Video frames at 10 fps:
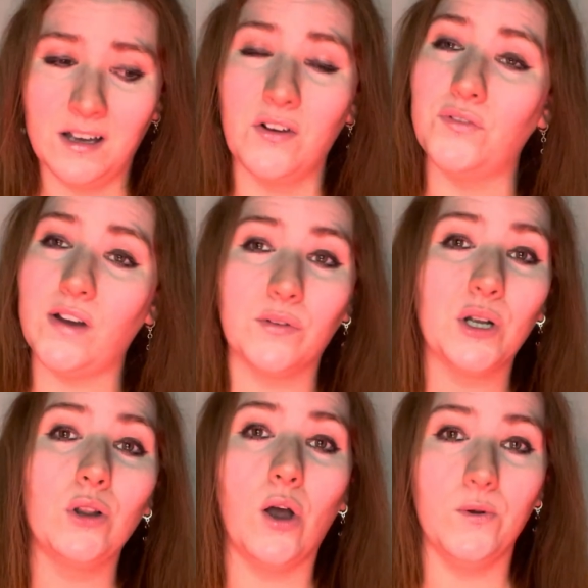very
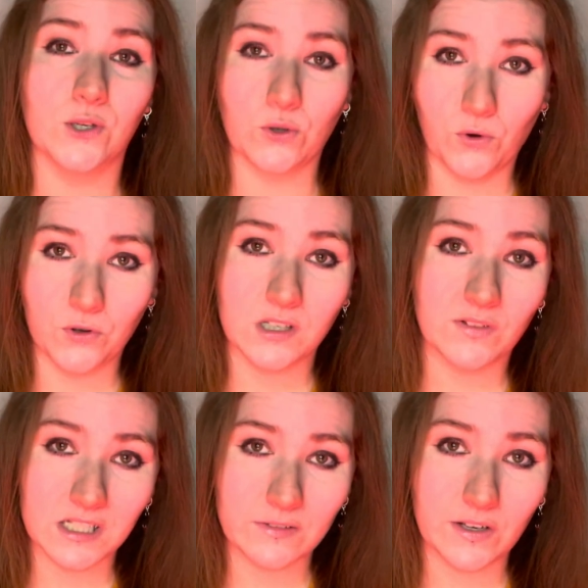low scores for
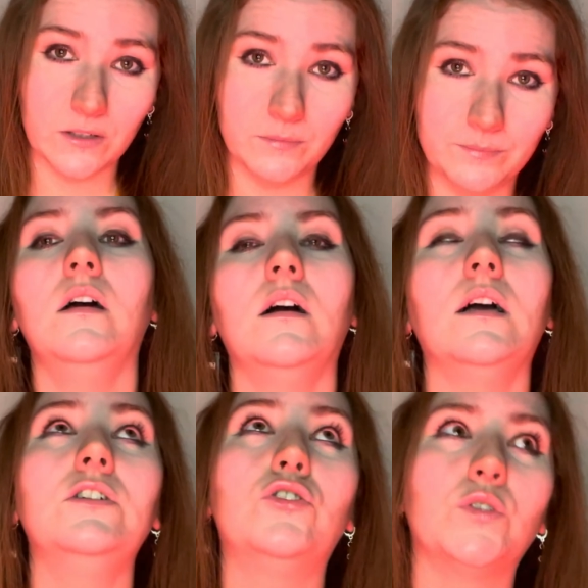this film.
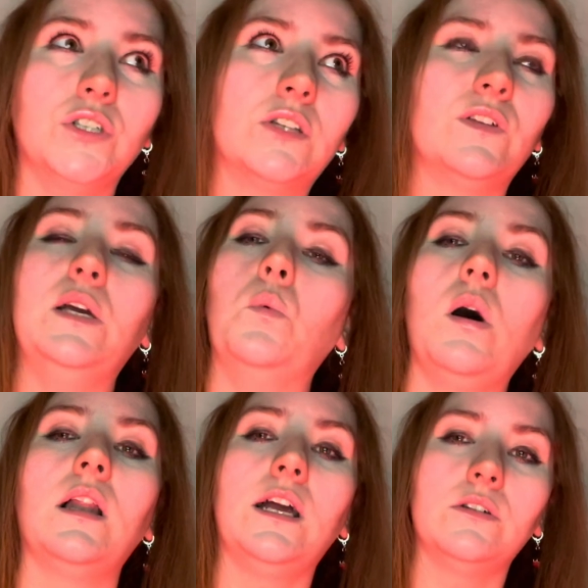And truthfully,
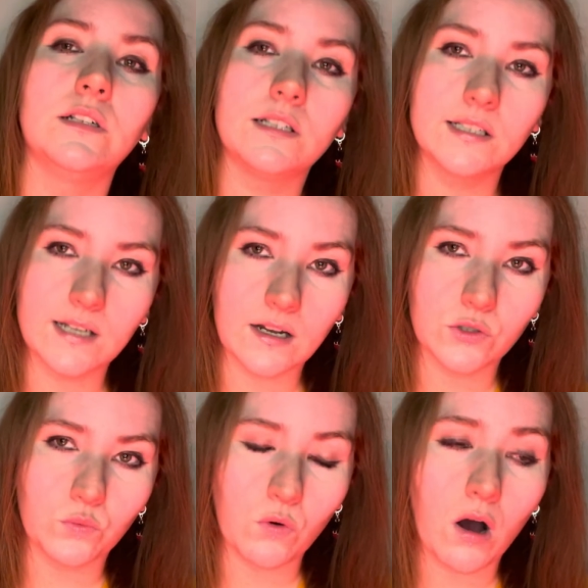while I understand
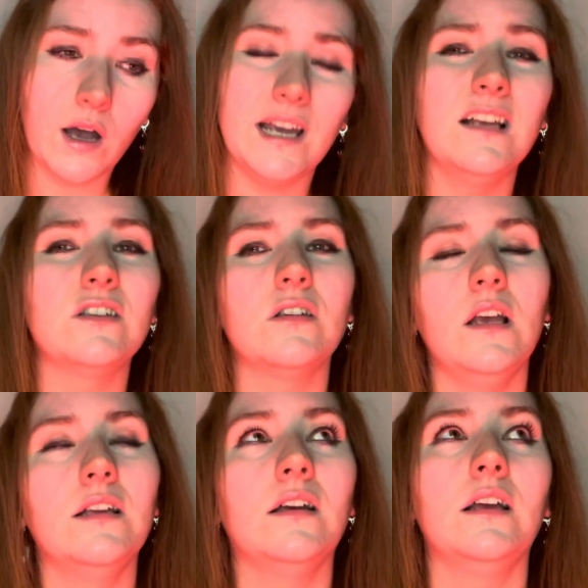why,
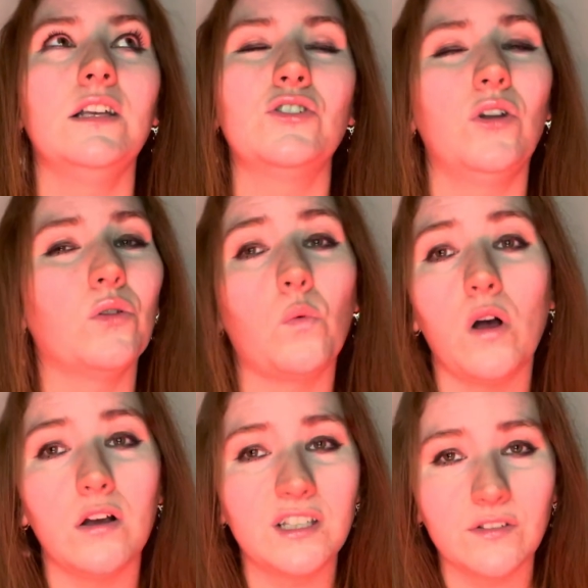it's not the
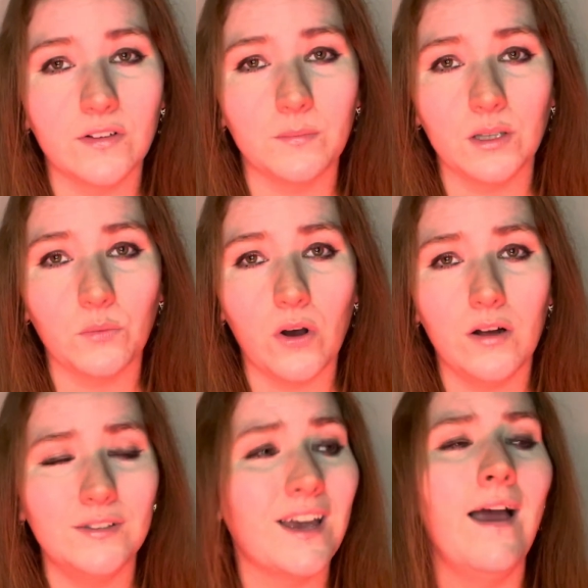worst film in the
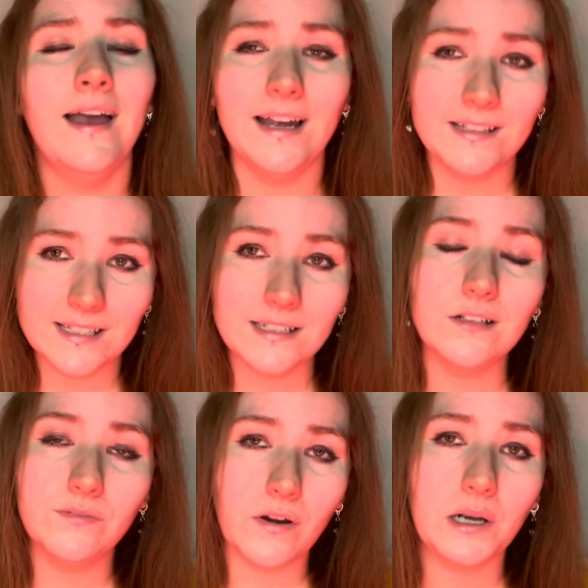world. It's
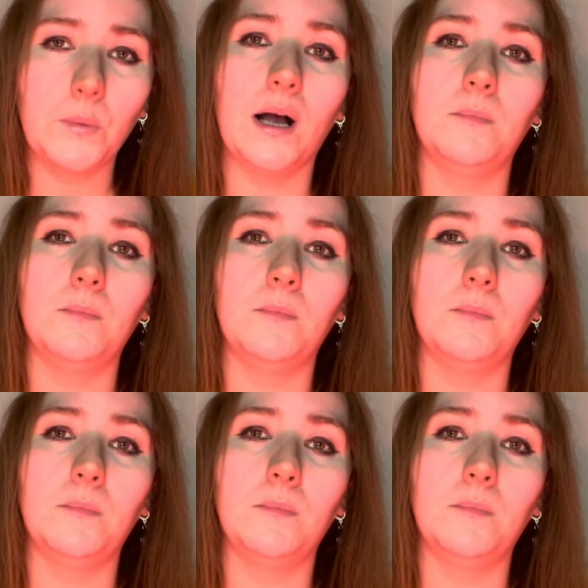still very well